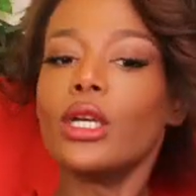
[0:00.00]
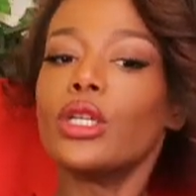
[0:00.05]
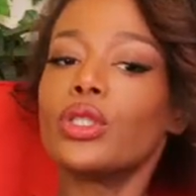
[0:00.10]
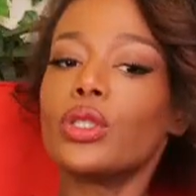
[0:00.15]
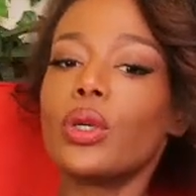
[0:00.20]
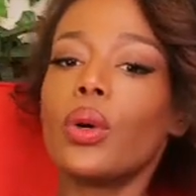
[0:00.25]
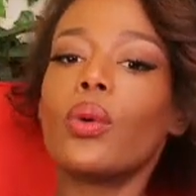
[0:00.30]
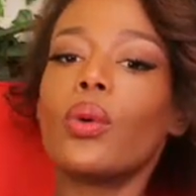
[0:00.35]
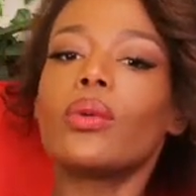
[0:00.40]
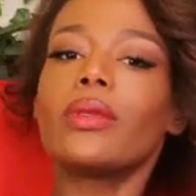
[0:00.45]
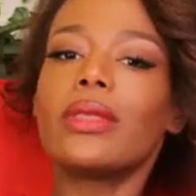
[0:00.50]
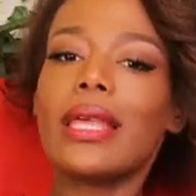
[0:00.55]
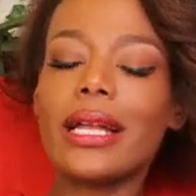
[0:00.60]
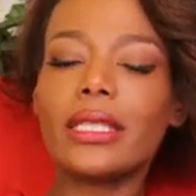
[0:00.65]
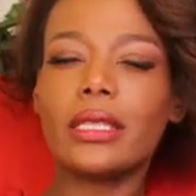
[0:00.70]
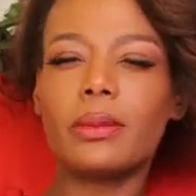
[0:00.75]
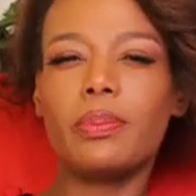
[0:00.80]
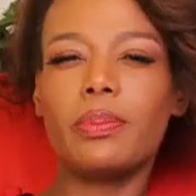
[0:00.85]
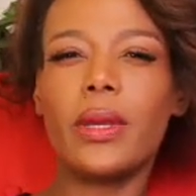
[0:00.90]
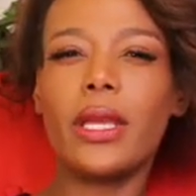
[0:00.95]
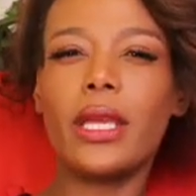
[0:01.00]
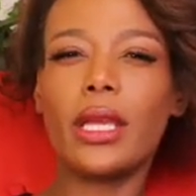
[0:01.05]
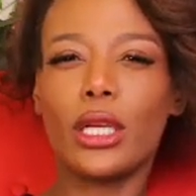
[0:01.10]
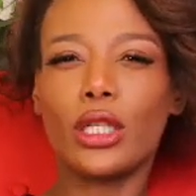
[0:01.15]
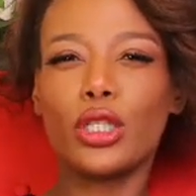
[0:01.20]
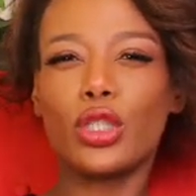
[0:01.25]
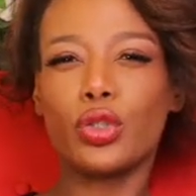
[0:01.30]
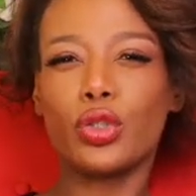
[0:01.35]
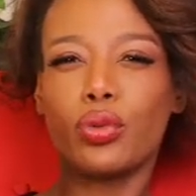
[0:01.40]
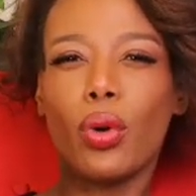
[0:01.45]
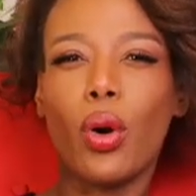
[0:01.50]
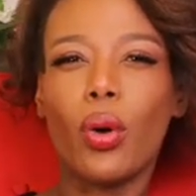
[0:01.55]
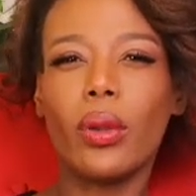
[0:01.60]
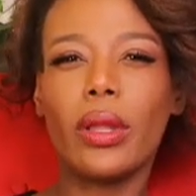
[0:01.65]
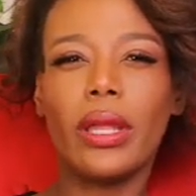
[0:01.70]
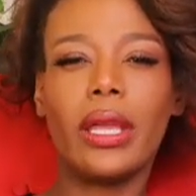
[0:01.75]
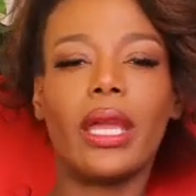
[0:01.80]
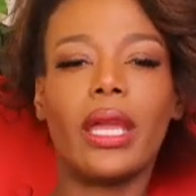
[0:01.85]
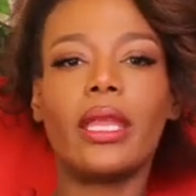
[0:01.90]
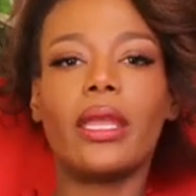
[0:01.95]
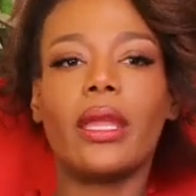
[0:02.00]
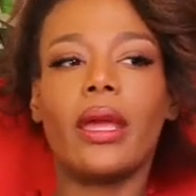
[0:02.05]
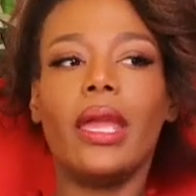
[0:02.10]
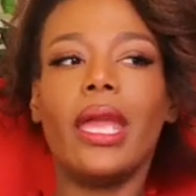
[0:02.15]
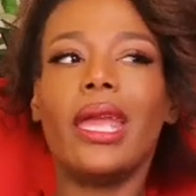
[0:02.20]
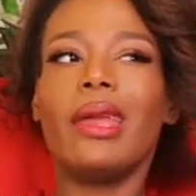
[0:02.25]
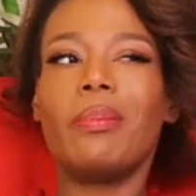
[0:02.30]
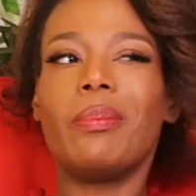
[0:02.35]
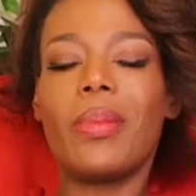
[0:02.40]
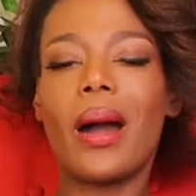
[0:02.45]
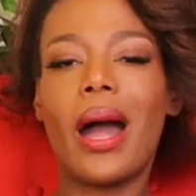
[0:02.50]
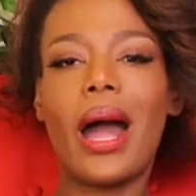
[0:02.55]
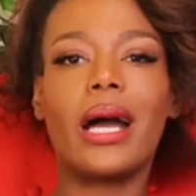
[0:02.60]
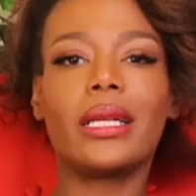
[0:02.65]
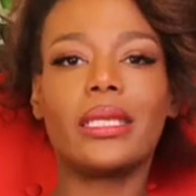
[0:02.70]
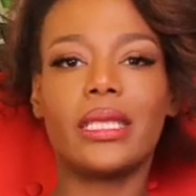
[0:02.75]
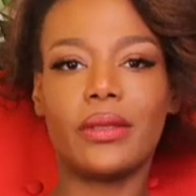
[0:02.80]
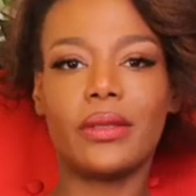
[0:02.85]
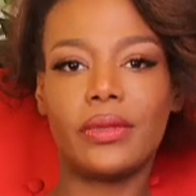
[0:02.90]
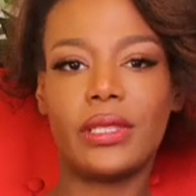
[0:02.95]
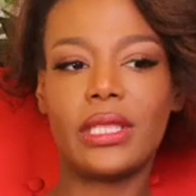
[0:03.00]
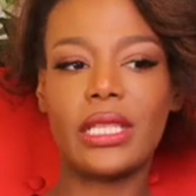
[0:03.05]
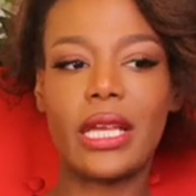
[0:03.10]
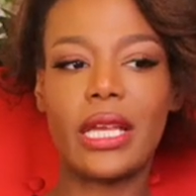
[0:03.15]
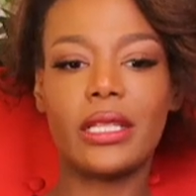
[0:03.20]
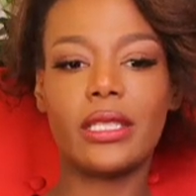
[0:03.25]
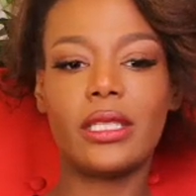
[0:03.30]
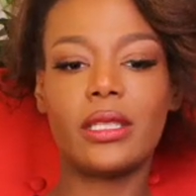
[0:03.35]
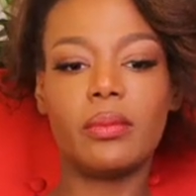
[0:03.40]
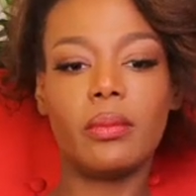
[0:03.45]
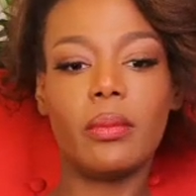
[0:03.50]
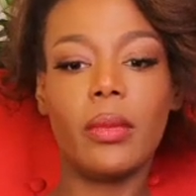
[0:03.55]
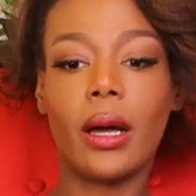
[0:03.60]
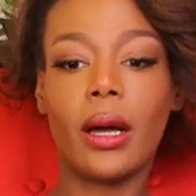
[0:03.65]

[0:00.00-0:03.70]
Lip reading: So that's being controlling in a positive sense.